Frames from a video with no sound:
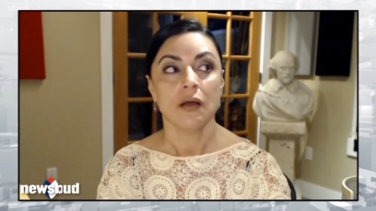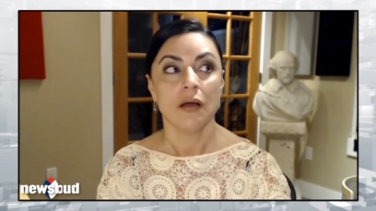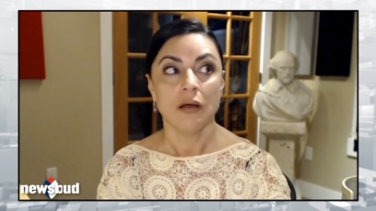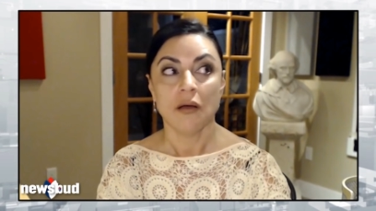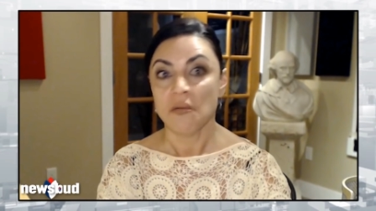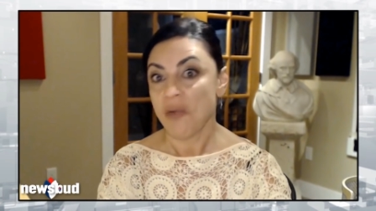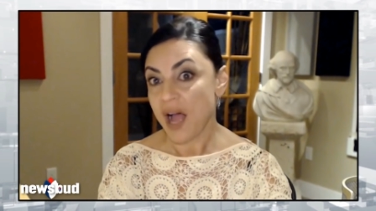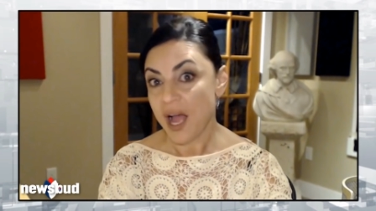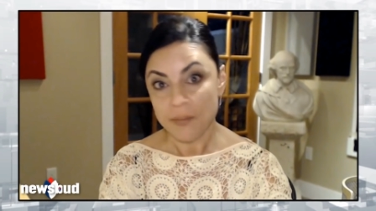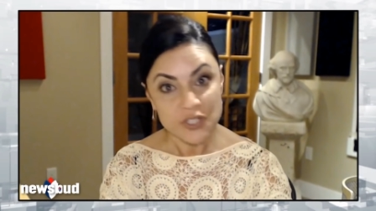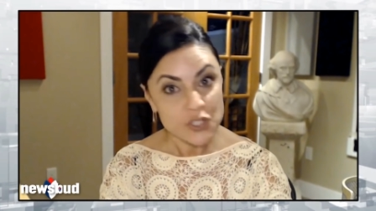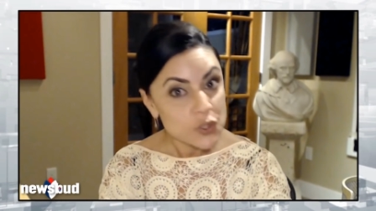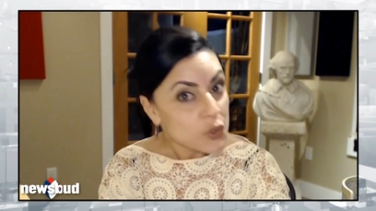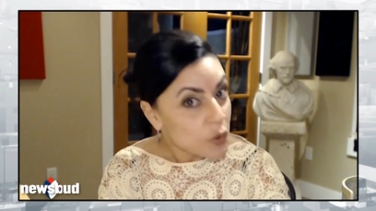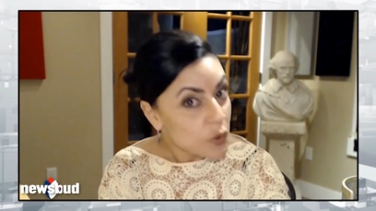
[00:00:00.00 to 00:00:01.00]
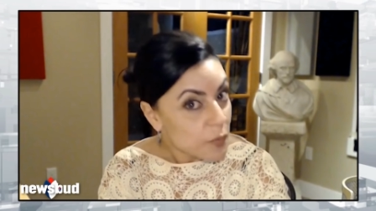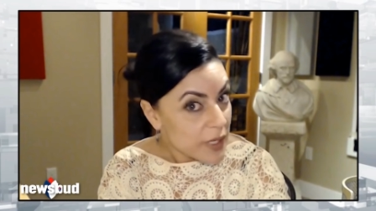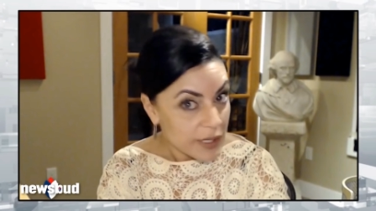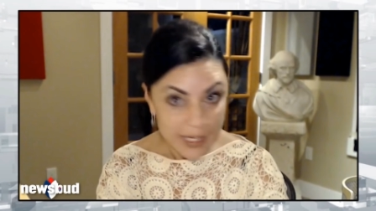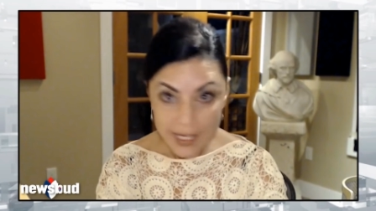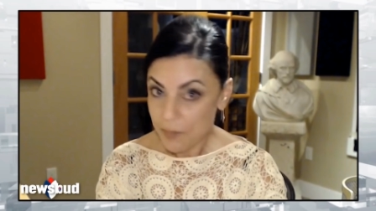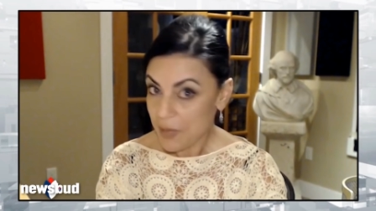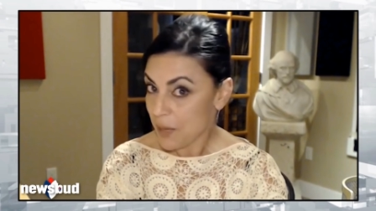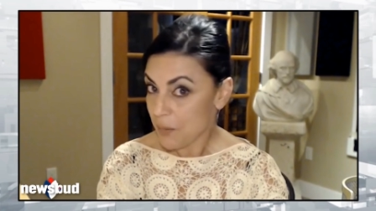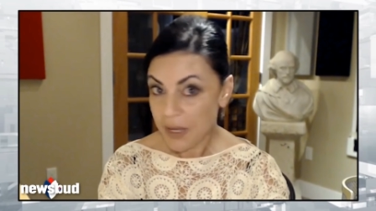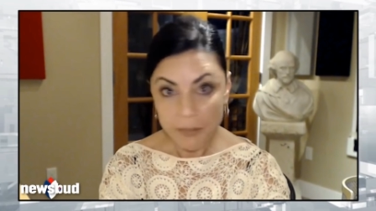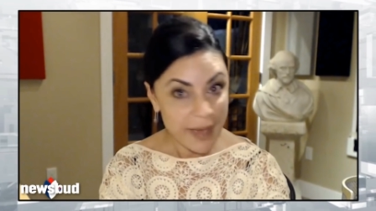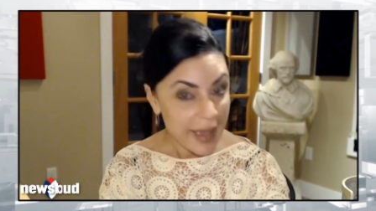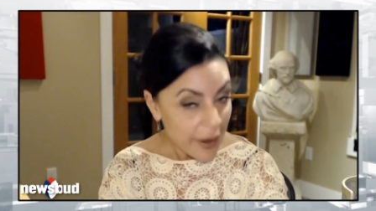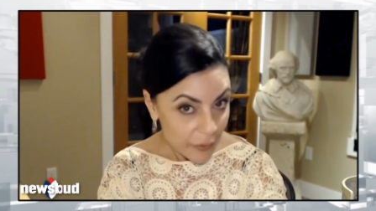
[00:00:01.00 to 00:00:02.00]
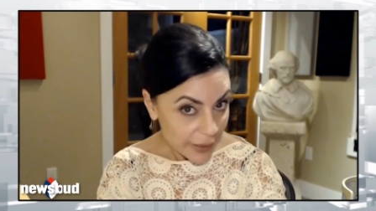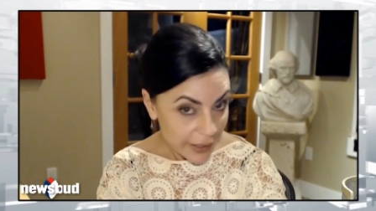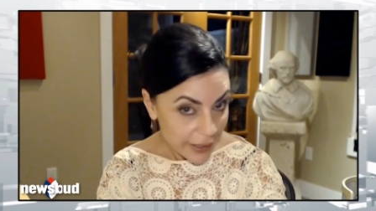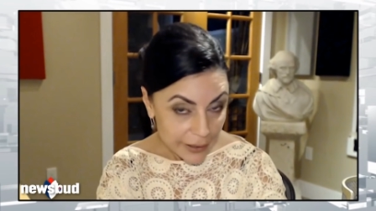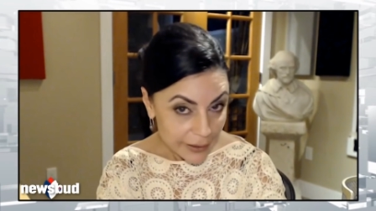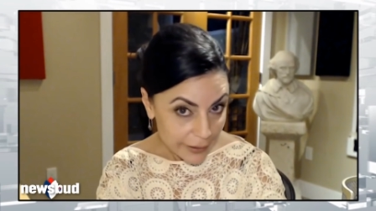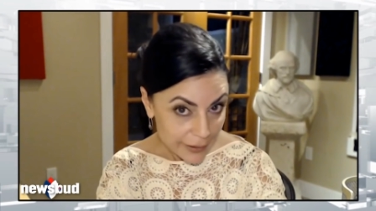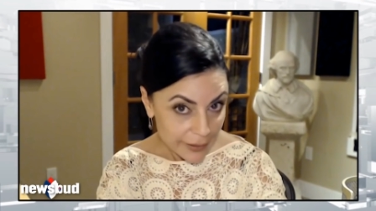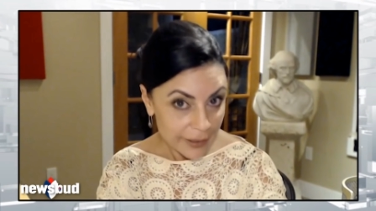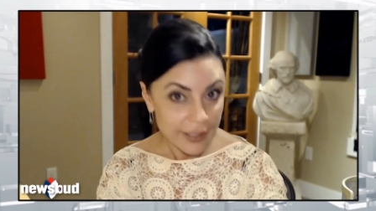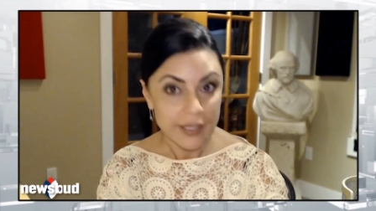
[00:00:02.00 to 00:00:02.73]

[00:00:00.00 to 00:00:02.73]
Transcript: Um, I'm assuming he may be married,